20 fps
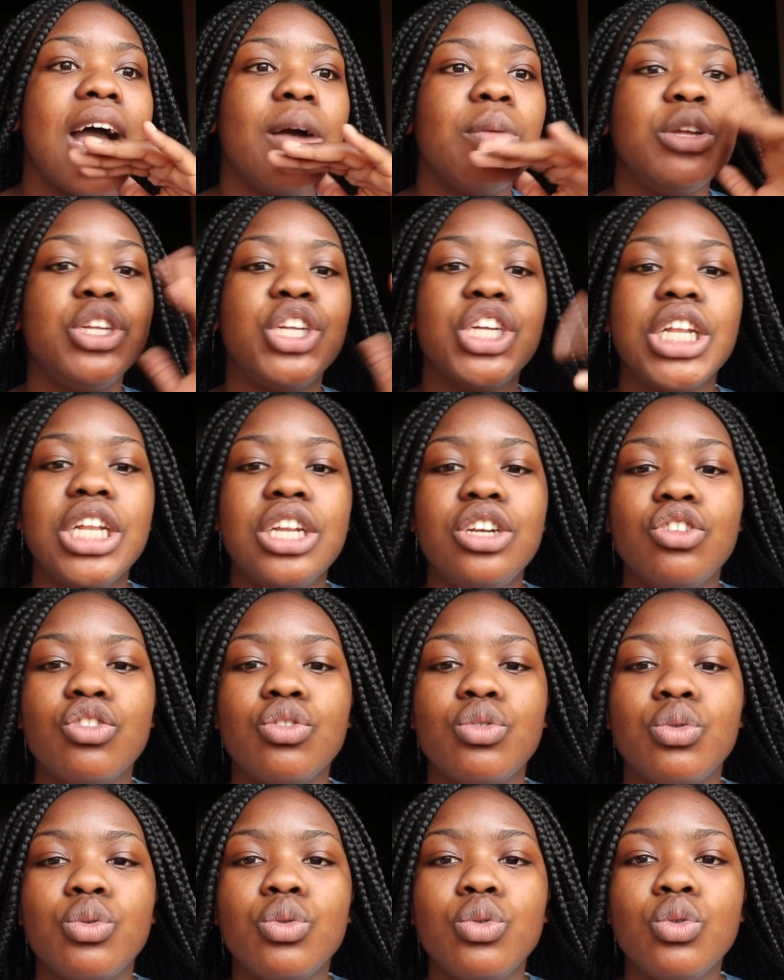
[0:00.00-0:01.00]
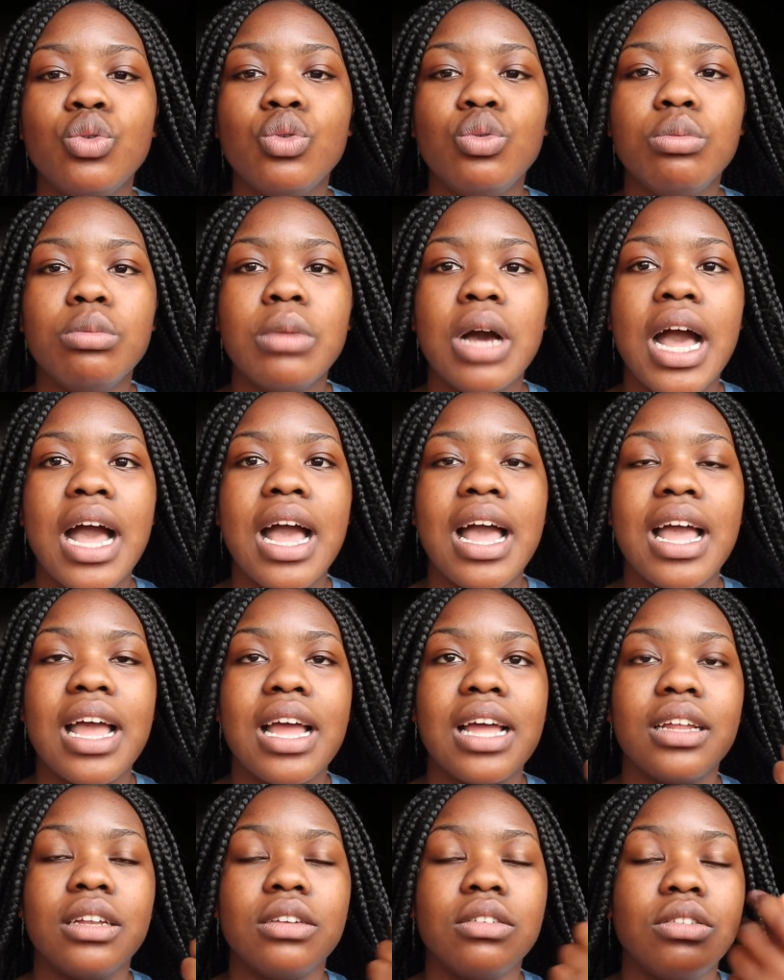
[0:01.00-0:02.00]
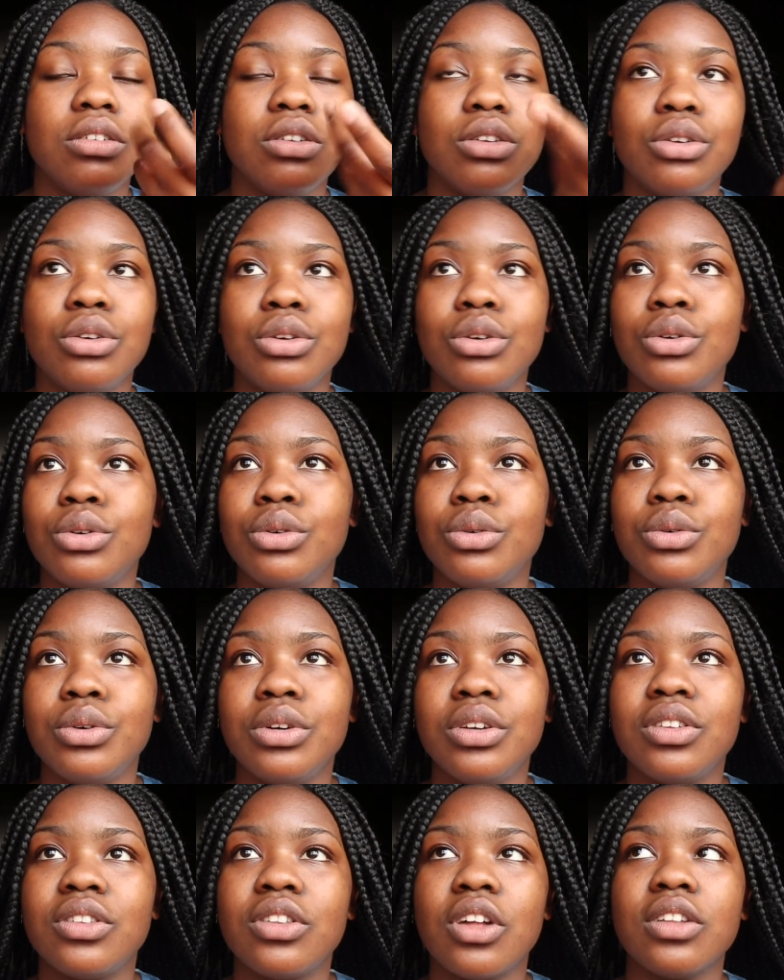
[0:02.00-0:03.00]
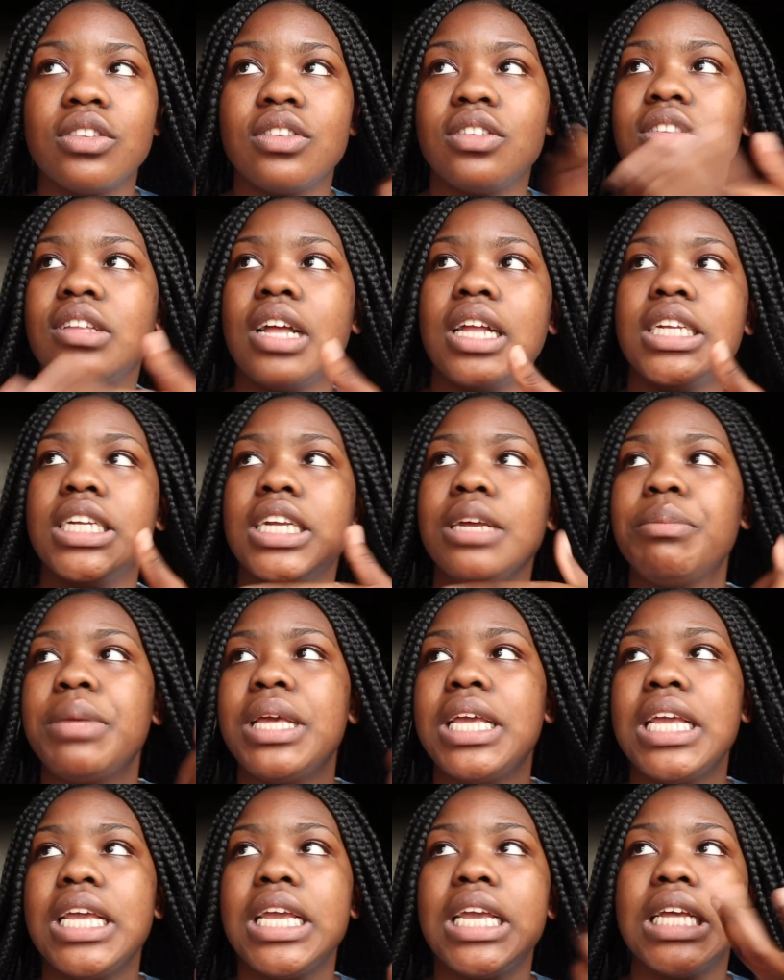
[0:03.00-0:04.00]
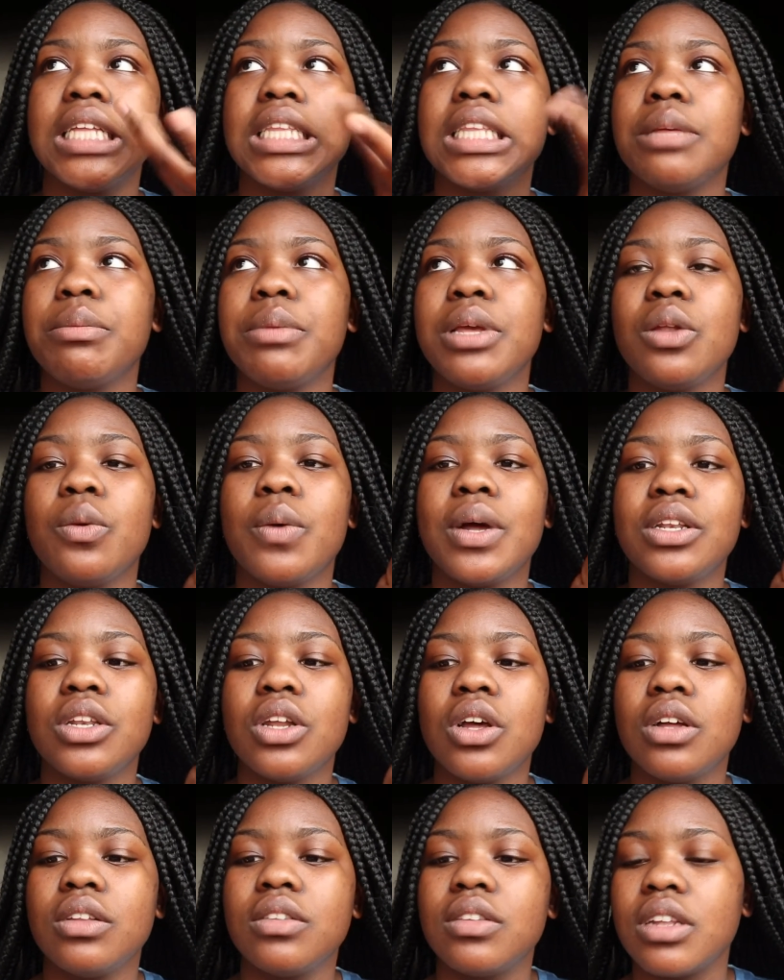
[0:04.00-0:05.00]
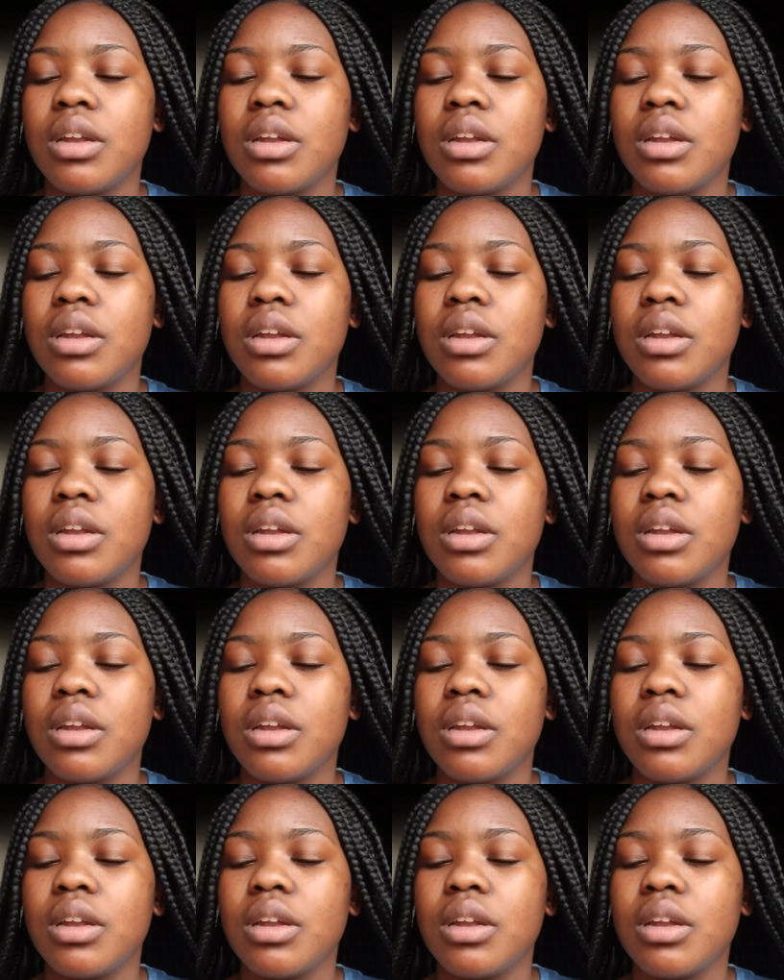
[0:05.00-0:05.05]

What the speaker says: We chill in his room and, you know, he starts touching me, kissing me and whatnot.